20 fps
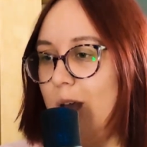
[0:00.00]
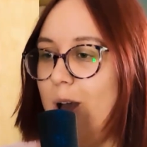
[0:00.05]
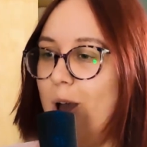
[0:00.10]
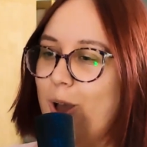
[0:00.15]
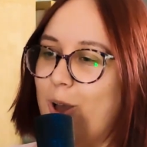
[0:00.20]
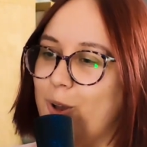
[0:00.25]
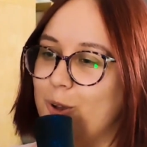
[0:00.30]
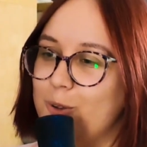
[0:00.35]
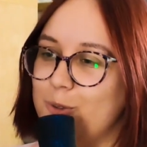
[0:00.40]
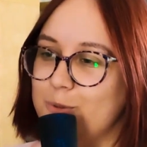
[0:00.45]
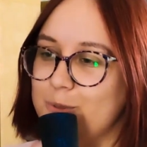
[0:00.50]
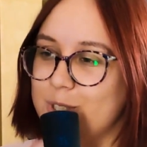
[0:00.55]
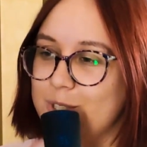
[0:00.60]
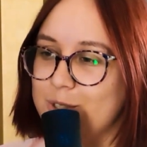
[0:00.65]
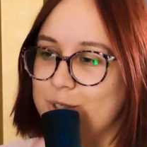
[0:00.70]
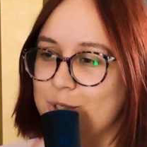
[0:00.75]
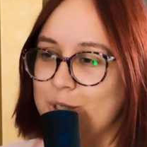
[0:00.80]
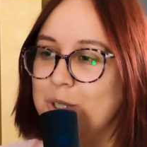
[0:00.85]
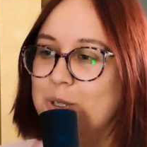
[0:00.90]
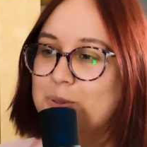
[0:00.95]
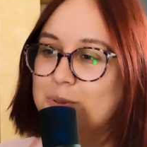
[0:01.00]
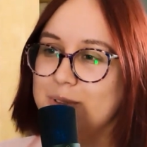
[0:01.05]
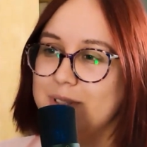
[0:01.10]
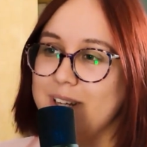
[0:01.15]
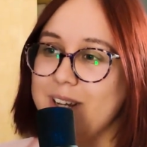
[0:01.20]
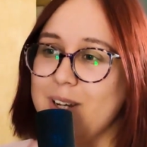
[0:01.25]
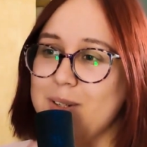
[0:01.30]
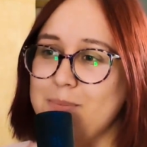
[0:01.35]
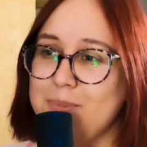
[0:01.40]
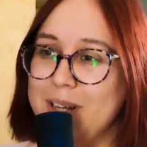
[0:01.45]
Oh, that's cute.
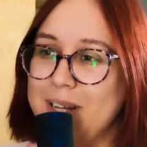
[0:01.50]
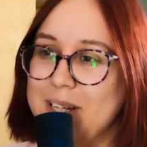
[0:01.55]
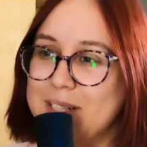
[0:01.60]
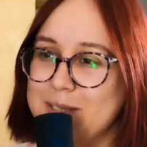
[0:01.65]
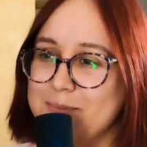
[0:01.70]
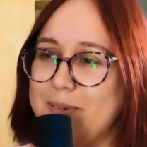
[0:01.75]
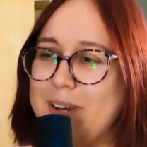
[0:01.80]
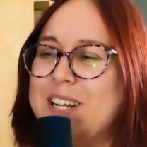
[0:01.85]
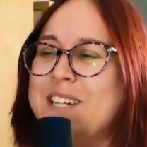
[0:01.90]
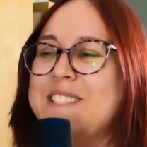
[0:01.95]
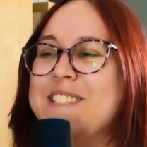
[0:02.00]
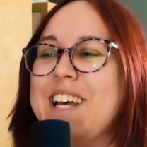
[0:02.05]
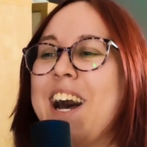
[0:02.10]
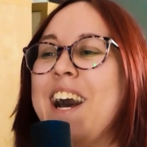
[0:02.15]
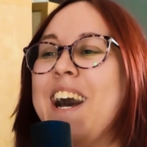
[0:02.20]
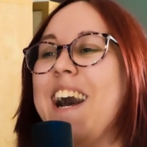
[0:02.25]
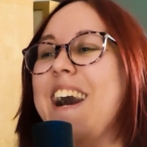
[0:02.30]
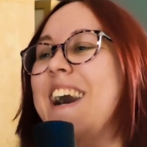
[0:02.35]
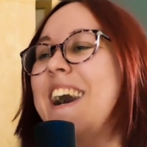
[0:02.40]
They are playing spice.